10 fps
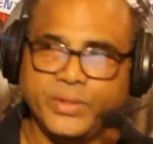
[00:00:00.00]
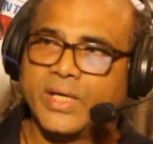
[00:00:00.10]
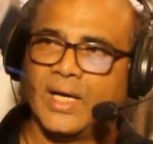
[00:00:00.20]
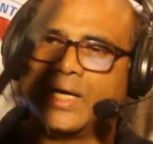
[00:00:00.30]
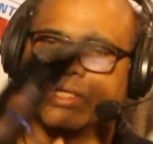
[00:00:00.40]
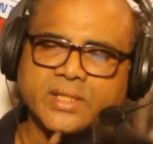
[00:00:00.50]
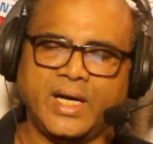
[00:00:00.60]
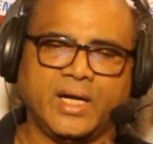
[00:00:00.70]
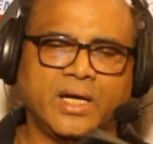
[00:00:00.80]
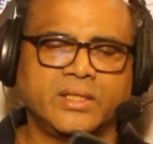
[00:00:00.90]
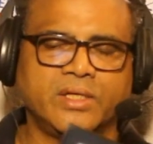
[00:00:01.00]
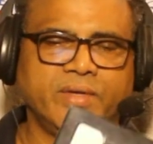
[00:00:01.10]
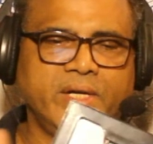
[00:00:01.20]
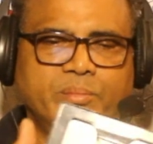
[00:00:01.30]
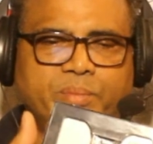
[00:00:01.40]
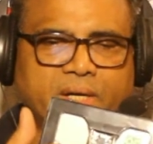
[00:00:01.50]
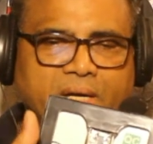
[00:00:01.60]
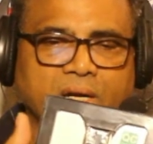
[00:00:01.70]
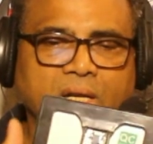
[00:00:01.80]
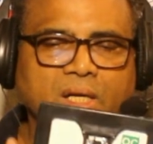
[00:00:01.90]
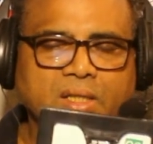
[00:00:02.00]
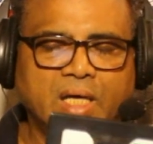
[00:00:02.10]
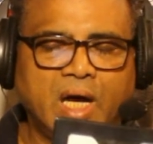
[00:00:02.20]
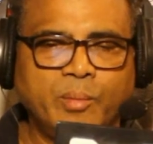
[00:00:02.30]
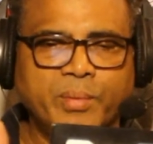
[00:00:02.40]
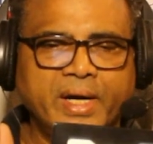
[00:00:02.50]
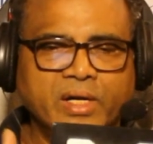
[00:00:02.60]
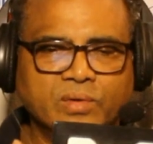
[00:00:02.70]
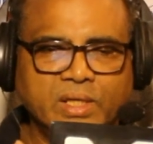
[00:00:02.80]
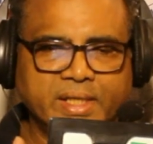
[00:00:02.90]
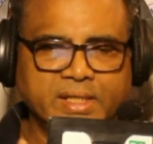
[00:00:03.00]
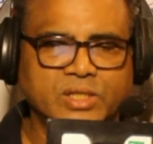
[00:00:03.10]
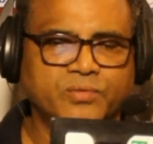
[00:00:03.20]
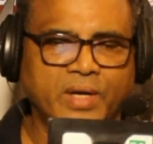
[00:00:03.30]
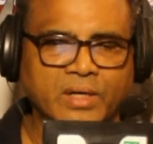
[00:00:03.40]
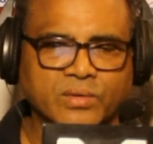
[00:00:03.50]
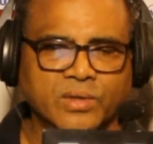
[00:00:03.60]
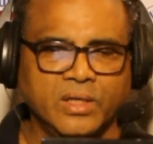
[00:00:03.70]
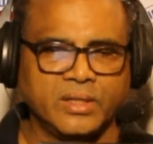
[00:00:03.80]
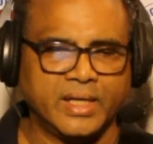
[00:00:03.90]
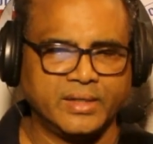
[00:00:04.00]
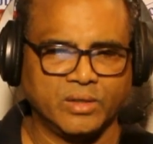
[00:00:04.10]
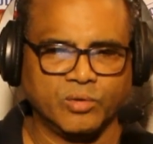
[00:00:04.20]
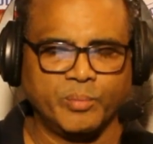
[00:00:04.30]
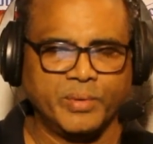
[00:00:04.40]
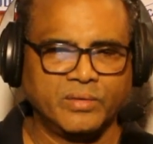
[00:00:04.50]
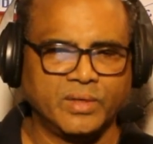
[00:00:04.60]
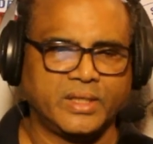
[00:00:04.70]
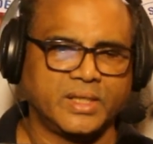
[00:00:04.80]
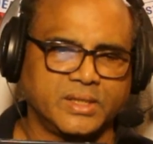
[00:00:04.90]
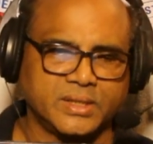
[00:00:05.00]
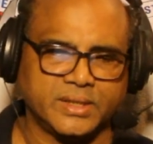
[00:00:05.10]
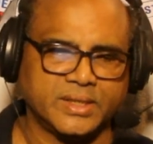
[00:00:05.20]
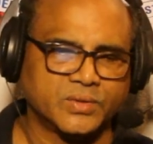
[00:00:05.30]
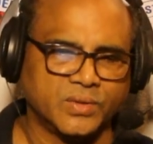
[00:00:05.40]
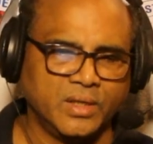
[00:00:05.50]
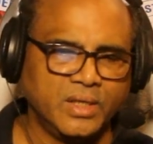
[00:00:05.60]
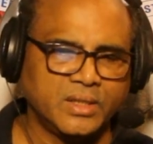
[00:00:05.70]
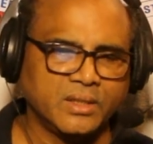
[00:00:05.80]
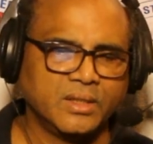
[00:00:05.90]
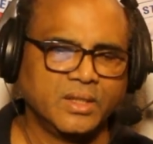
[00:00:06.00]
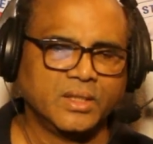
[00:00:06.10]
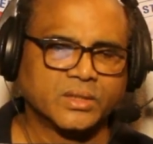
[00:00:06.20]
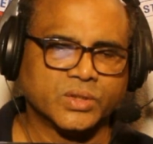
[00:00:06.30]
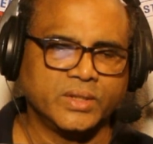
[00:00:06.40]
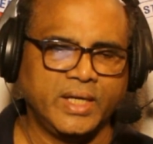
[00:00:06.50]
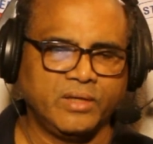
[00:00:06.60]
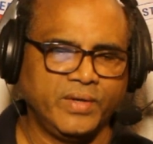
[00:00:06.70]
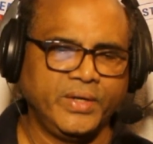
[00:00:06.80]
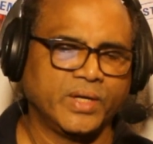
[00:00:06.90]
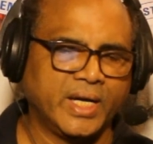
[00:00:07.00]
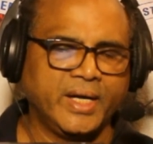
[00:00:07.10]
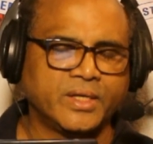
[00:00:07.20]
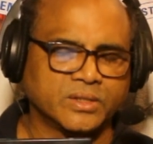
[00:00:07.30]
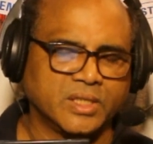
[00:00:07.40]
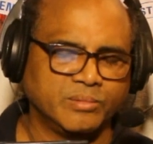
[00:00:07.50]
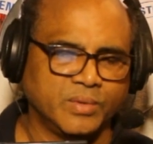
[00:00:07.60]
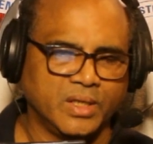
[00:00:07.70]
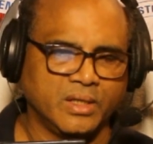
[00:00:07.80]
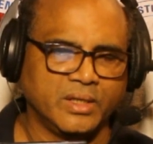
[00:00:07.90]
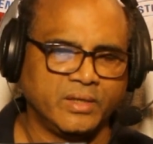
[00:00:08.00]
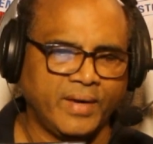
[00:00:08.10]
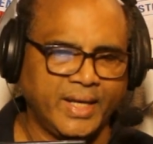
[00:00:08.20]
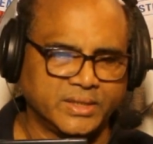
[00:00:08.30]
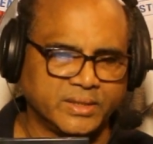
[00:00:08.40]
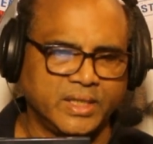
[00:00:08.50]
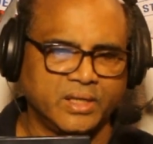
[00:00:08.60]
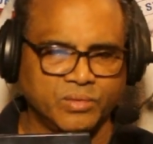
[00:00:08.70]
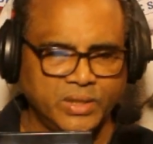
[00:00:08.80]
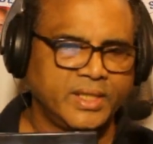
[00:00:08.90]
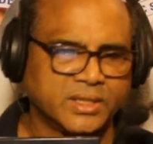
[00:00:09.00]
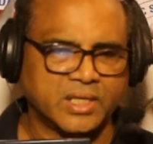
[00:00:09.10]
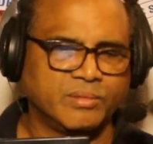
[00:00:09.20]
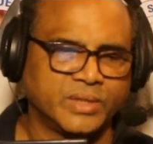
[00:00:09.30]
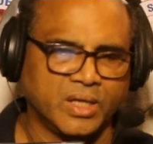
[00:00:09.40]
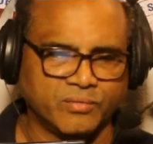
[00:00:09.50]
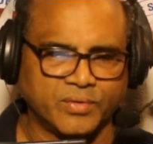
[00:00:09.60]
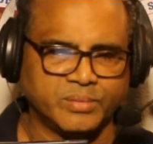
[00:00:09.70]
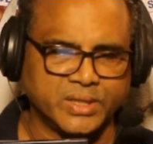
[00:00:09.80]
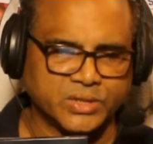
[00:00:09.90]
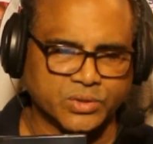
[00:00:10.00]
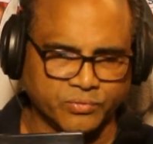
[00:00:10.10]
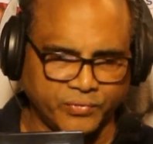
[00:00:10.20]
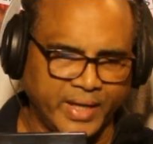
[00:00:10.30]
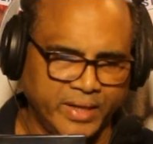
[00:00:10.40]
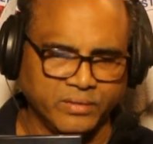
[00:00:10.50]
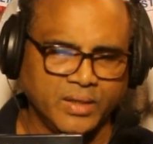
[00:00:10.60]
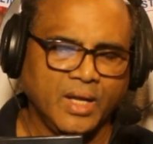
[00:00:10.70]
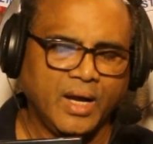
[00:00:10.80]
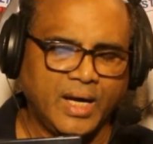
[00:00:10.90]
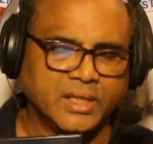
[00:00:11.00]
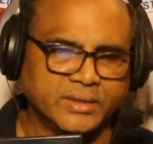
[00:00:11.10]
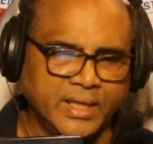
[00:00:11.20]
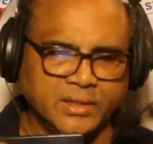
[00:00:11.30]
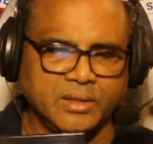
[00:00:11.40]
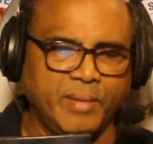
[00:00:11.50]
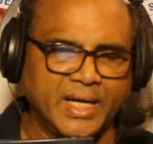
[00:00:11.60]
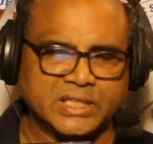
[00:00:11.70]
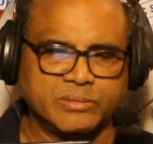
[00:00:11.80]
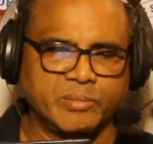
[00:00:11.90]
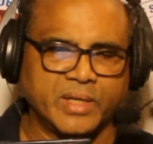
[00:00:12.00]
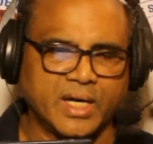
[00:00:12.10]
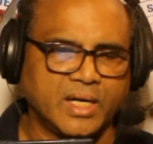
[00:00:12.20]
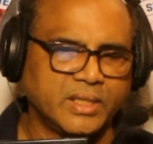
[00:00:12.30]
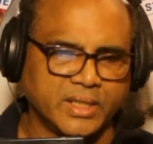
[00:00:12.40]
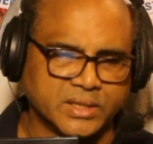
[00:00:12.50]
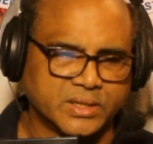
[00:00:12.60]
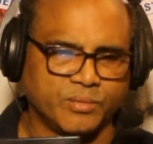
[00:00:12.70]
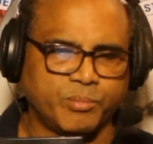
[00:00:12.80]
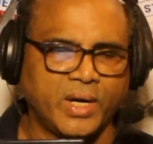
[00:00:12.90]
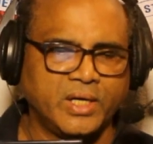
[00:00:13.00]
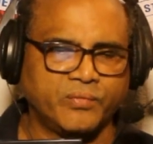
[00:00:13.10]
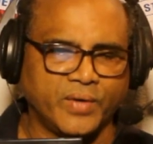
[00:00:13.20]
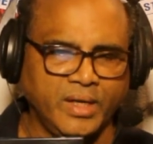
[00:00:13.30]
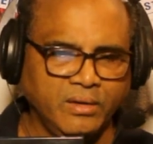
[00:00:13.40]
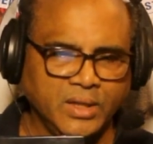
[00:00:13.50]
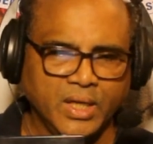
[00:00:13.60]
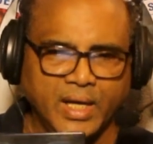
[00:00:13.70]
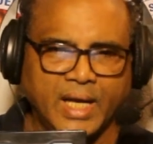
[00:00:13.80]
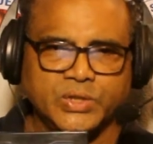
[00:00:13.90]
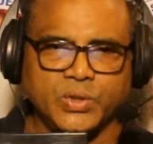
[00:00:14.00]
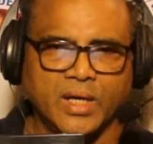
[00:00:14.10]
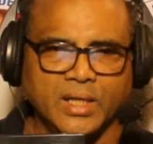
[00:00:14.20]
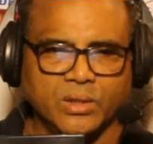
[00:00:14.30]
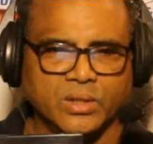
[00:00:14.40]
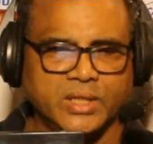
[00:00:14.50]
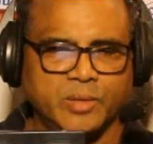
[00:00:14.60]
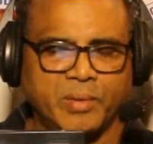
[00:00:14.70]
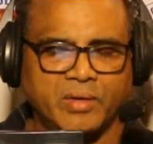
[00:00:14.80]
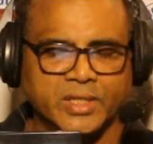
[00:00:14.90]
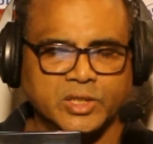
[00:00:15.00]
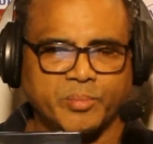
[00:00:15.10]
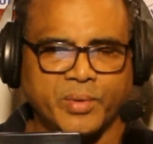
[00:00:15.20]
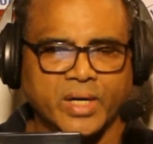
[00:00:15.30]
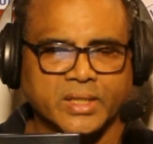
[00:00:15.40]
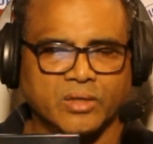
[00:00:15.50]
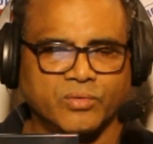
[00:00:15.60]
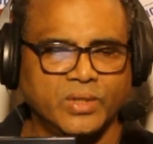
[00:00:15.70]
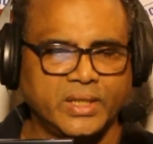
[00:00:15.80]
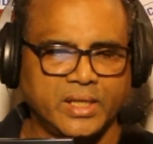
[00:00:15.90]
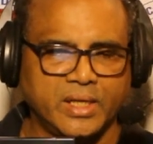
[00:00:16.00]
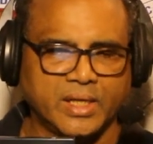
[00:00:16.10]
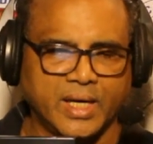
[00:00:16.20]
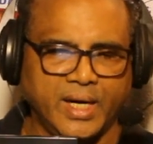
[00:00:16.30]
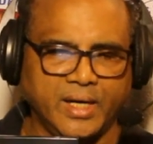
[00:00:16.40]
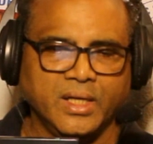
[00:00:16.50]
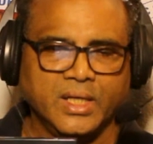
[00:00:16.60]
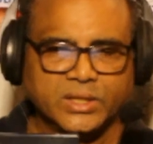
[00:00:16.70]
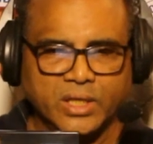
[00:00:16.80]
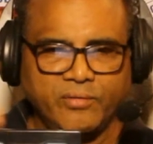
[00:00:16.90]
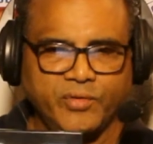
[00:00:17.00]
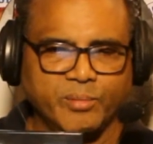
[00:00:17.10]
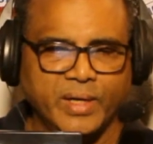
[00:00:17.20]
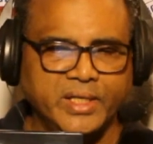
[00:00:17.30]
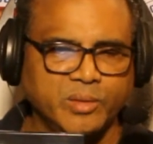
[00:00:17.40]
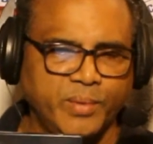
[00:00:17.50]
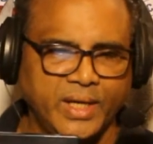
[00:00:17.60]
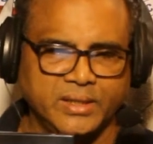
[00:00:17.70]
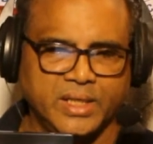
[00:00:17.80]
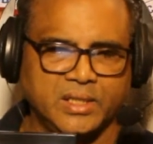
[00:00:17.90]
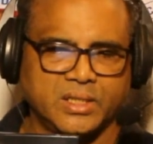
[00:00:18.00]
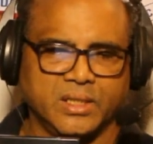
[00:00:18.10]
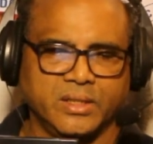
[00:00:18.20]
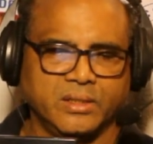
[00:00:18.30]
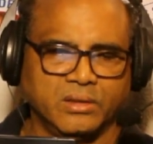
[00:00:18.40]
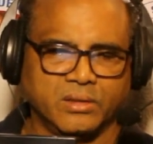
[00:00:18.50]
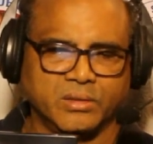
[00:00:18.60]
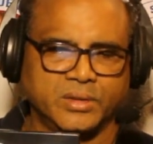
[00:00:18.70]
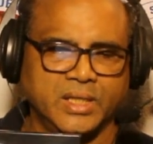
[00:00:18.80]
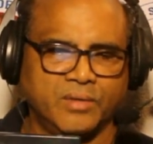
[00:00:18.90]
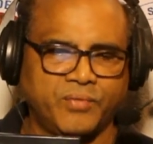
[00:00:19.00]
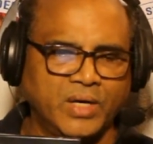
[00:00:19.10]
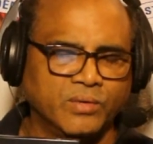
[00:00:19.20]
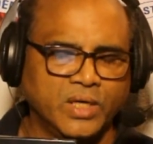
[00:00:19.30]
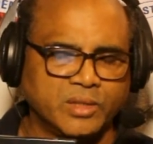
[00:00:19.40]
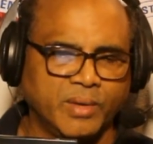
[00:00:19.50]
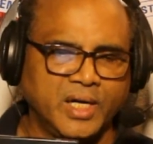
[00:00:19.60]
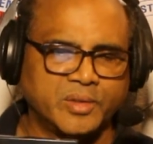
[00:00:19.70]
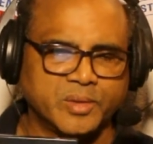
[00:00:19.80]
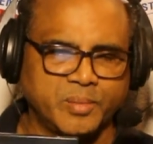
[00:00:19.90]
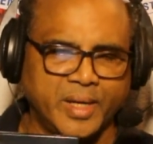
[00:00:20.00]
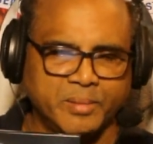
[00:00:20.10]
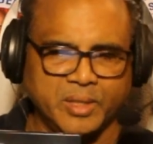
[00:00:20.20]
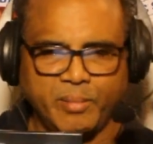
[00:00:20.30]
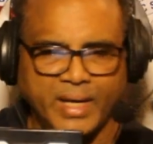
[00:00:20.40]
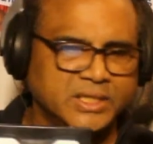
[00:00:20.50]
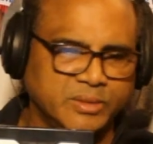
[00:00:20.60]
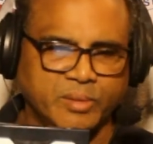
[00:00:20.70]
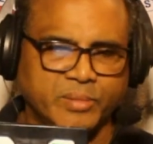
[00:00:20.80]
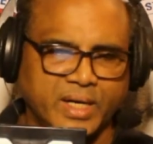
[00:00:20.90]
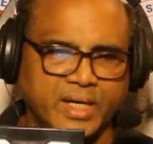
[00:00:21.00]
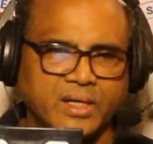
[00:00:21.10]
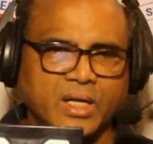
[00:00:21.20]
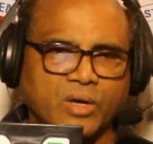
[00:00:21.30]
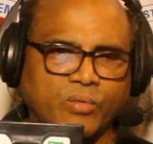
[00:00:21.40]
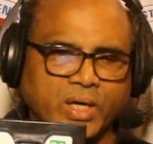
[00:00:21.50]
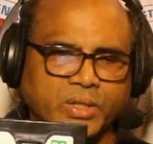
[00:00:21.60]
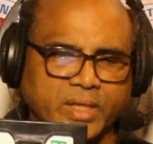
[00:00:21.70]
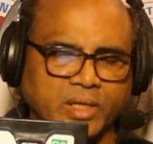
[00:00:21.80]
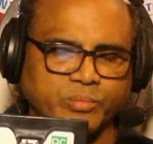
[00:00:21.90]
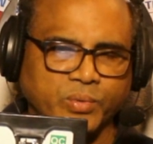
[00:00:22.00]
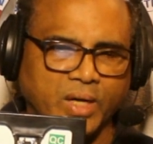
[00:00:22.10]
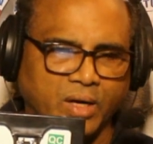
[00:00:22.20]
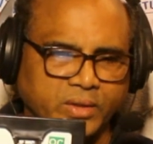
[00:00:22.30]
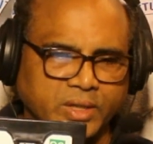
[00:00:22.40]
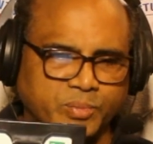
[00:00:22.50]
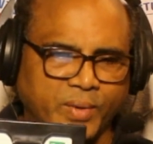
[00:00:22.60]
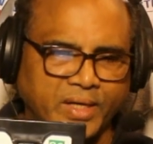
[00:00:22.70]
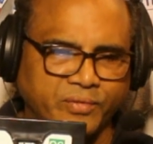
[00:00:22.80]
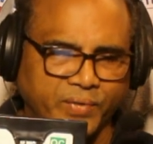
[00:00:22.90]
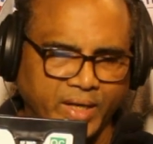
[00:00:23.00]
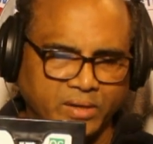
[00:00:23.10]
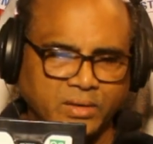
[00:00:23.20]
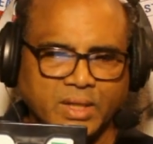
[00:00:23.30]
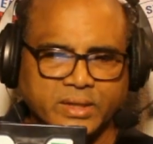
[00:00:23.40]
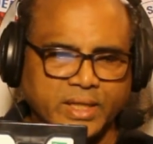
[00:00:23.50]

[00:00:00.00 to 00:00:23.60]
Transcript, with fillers: You can understand all that very important. The operating voltage is 5 volt and the open voltage is 6 volt. So that when you connect to some uh, device, the voltage comes down from 6 to 5 and then the maximum current is uh, 0.5. As you all know that power is the product of voltage and current. So if you multiply that, uh, you know, the 5 volt multiplied with the maximum current, what you can pull out is 0.5.